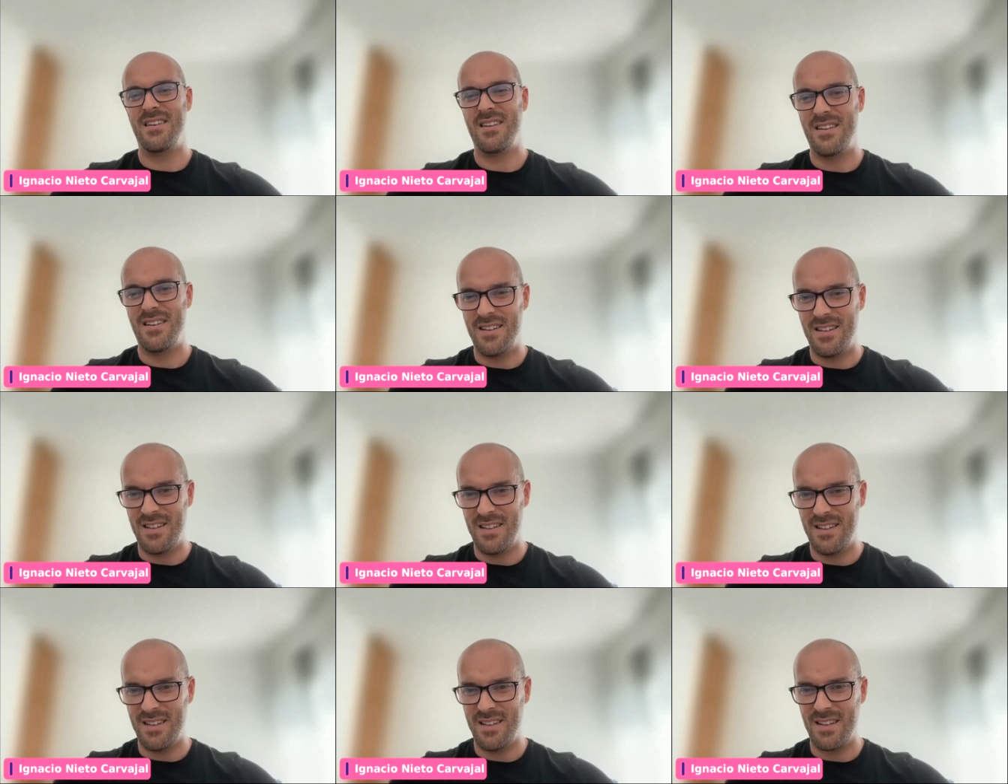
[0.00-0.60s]

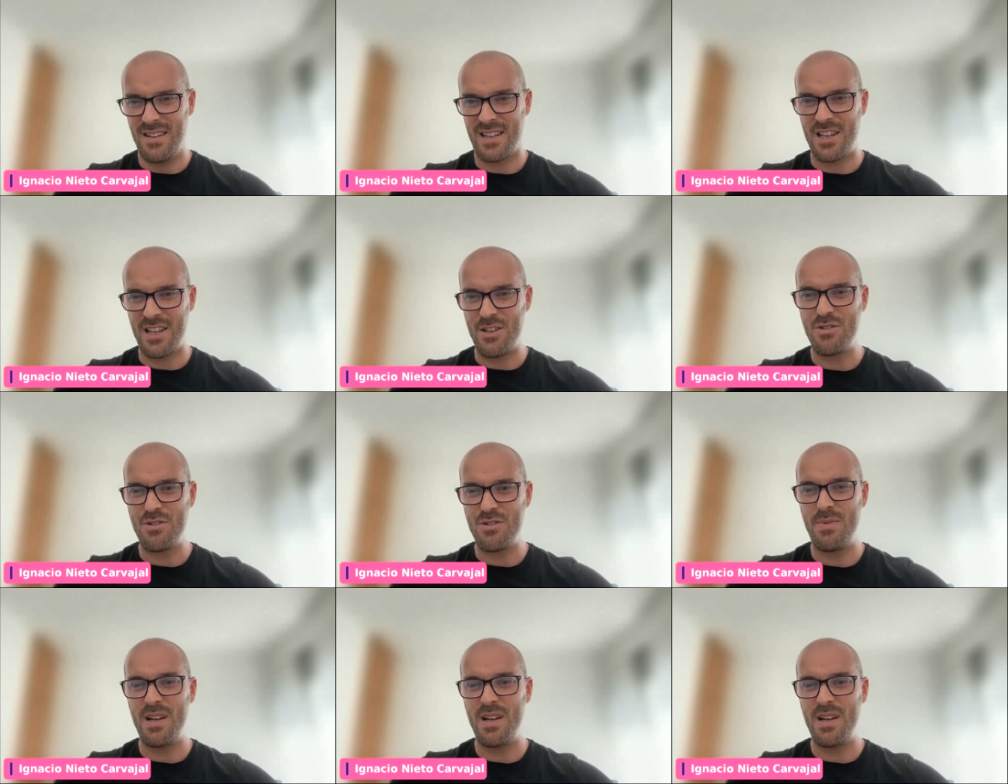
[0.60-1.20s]
can you
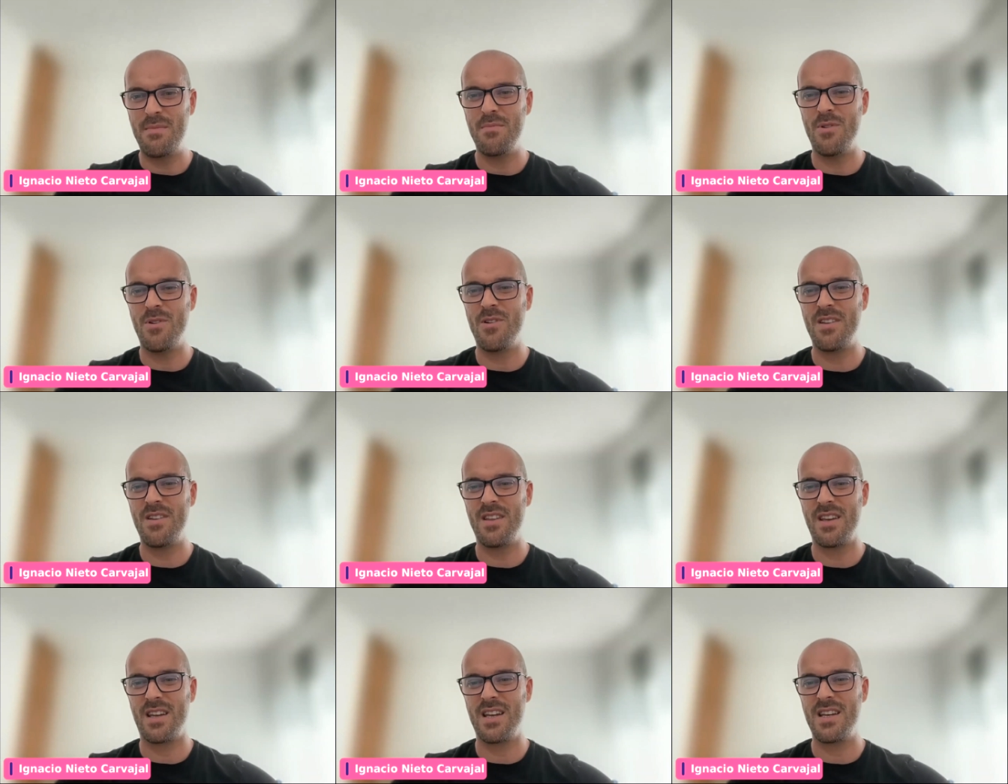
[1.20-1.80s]
explain more
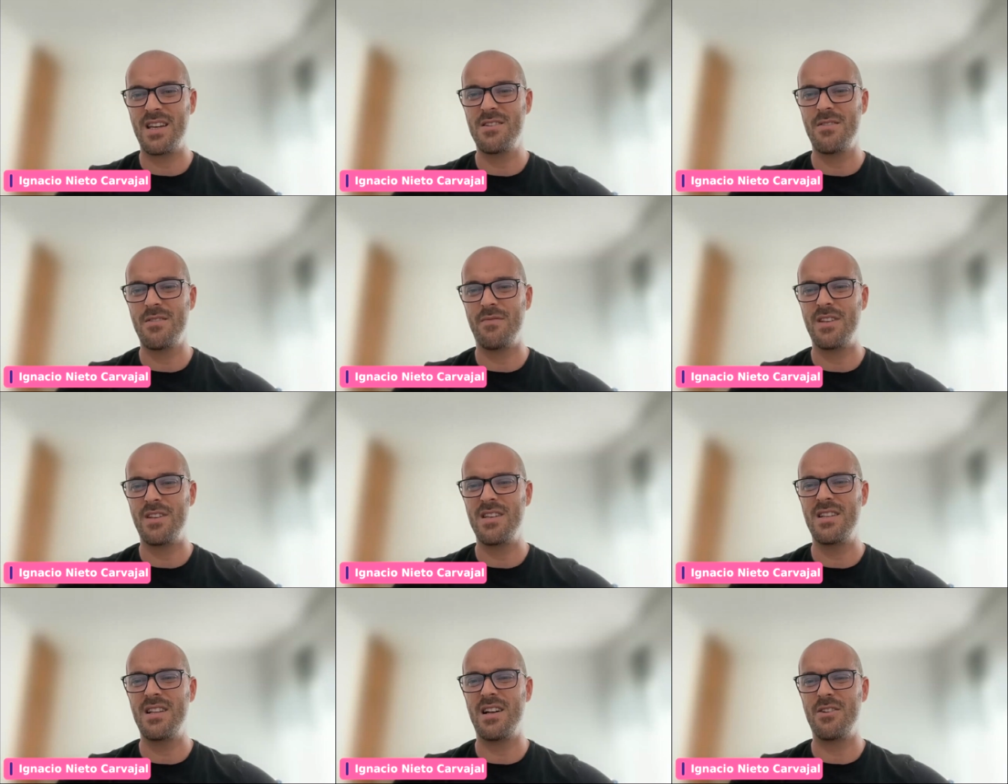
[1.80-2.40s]
the case of
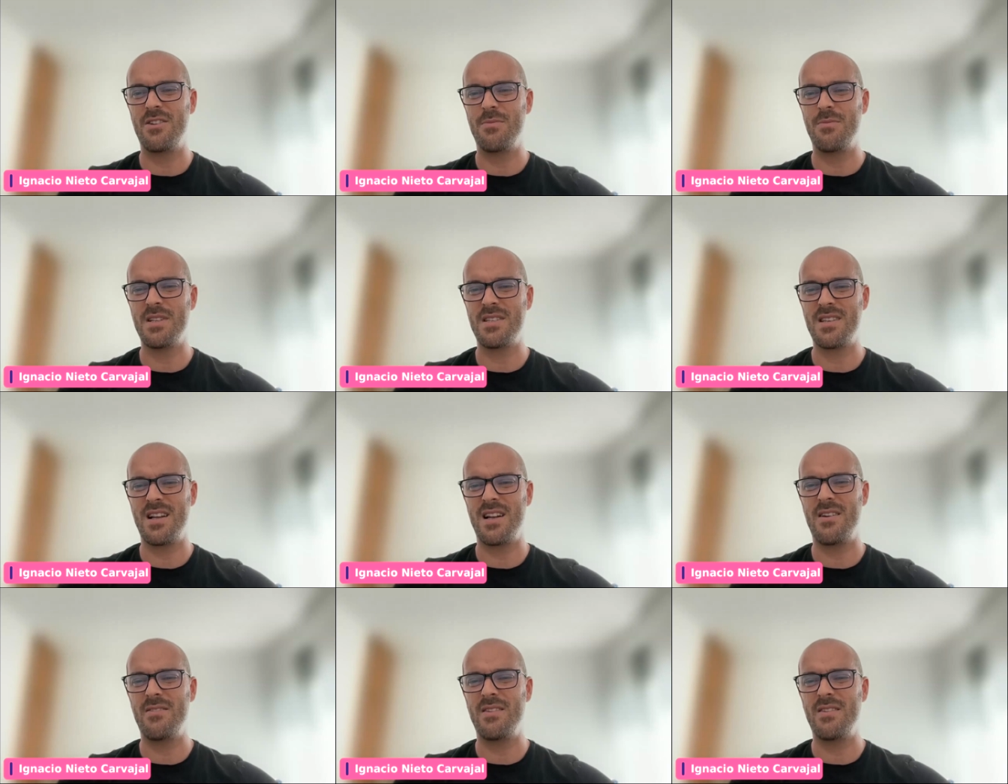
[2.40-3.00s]
digital nomad
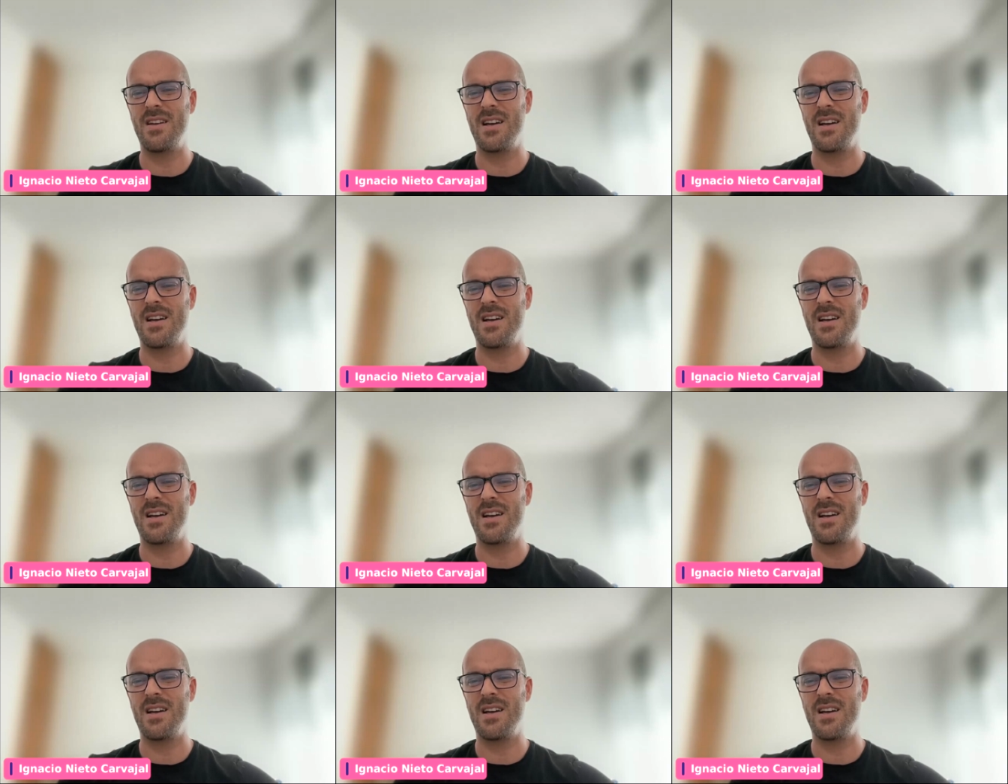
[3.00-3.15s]
salary?